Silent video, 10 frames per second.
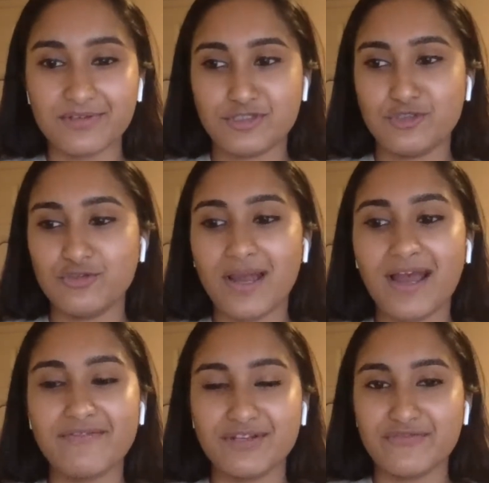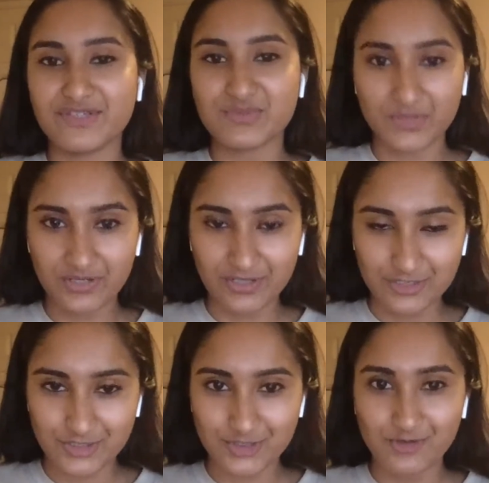do you have enough
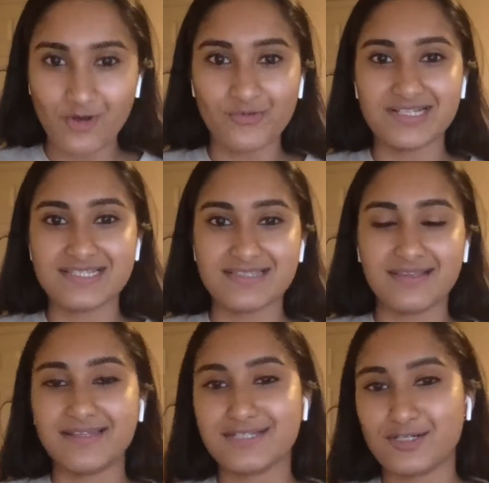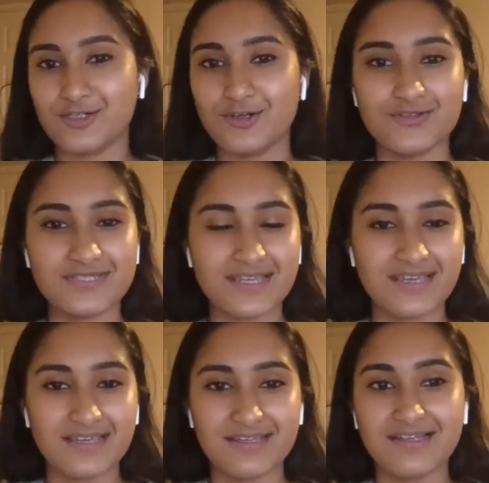experience do you know what it's like to close
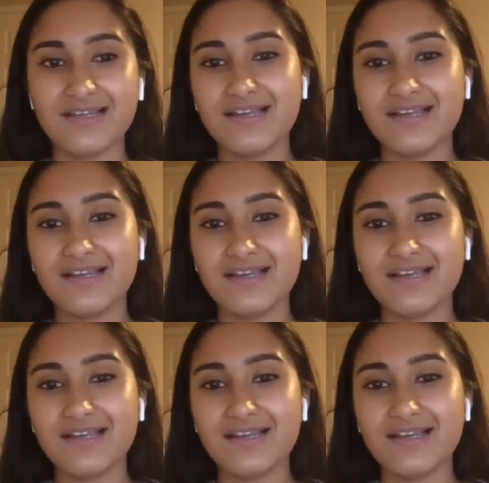a